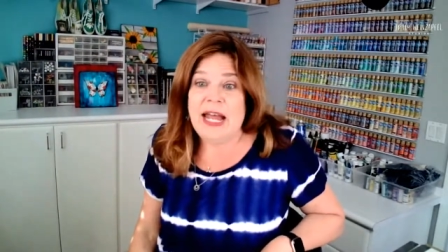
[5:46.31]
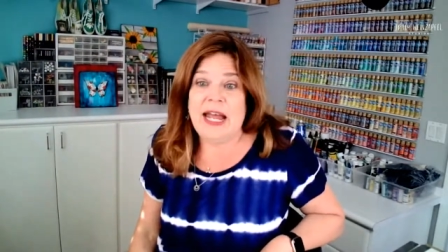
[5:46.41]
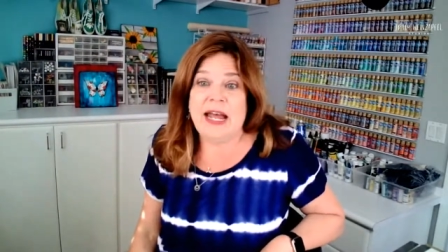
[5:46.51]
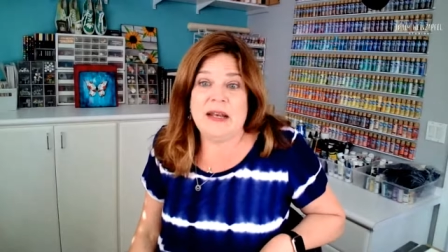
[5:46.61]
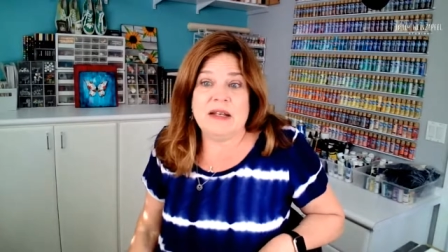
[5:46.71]

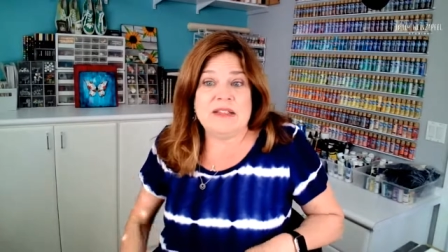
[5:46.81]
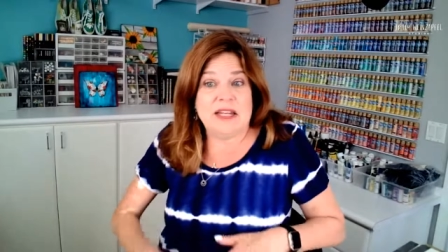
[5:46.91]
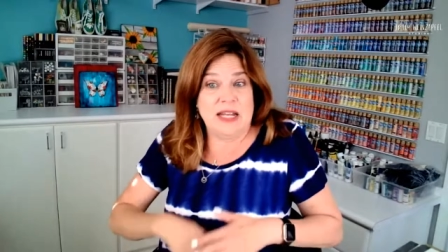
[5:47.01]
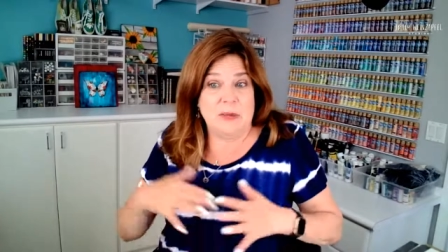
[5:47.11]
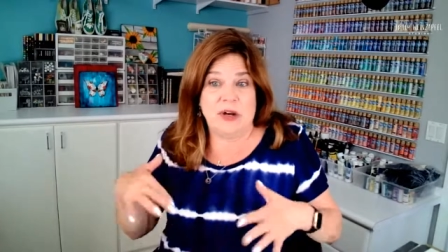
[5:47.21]
And
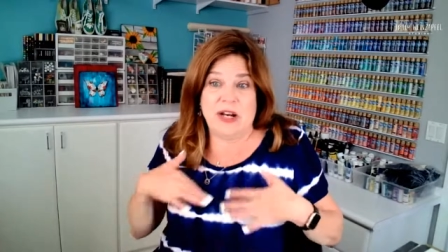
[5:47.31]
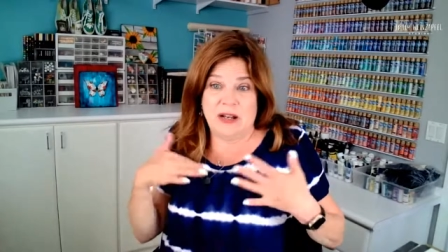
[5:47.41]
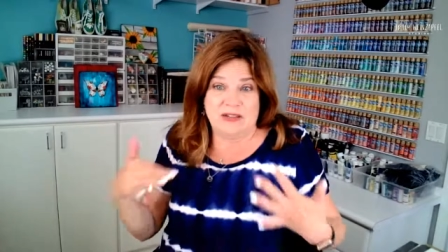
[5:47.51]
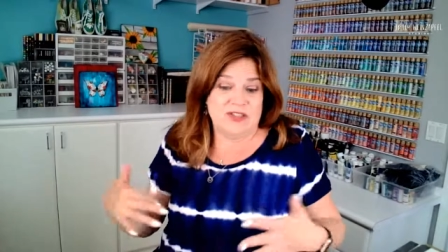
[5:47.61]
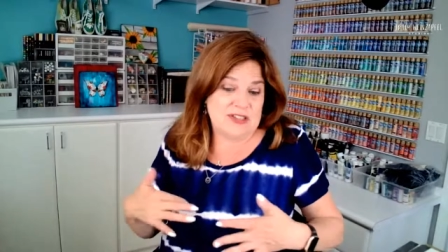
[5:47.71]
today we're going
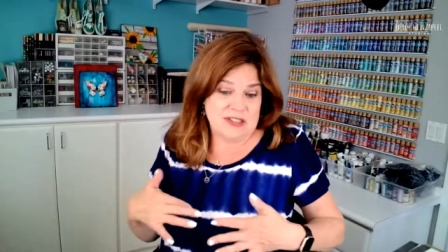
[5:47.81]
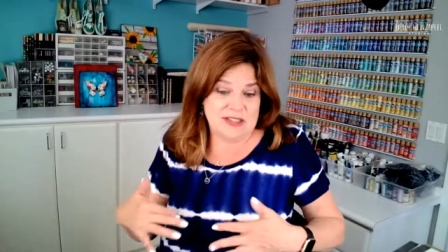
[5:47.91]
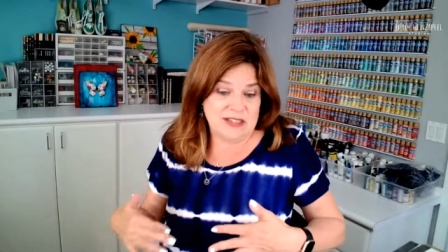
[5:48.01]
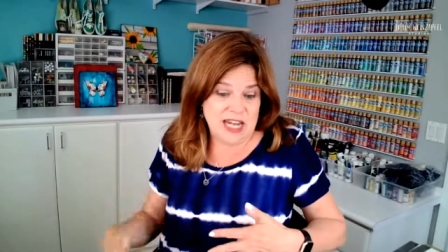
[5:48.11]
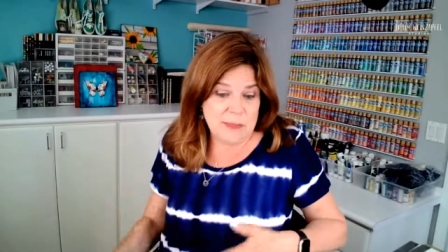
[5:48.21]
to just
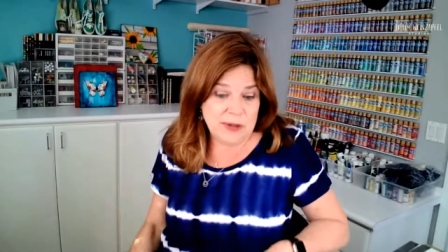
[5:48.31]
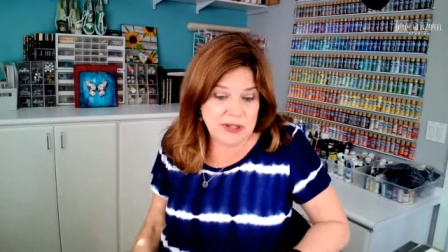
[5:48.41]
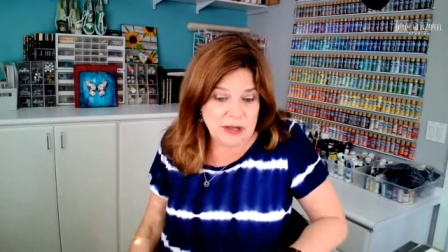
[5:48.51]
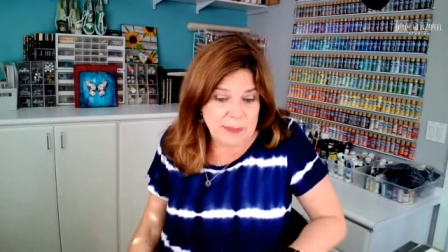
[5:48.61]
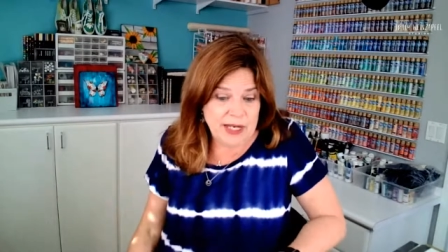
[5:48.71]
escape a
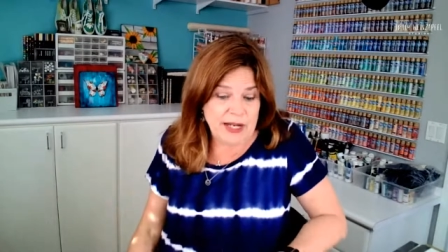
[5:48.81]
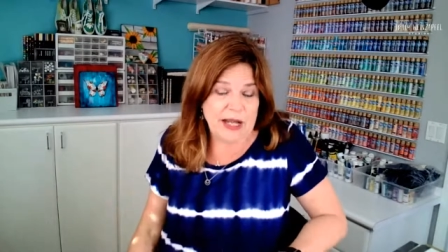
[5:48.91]
little bit.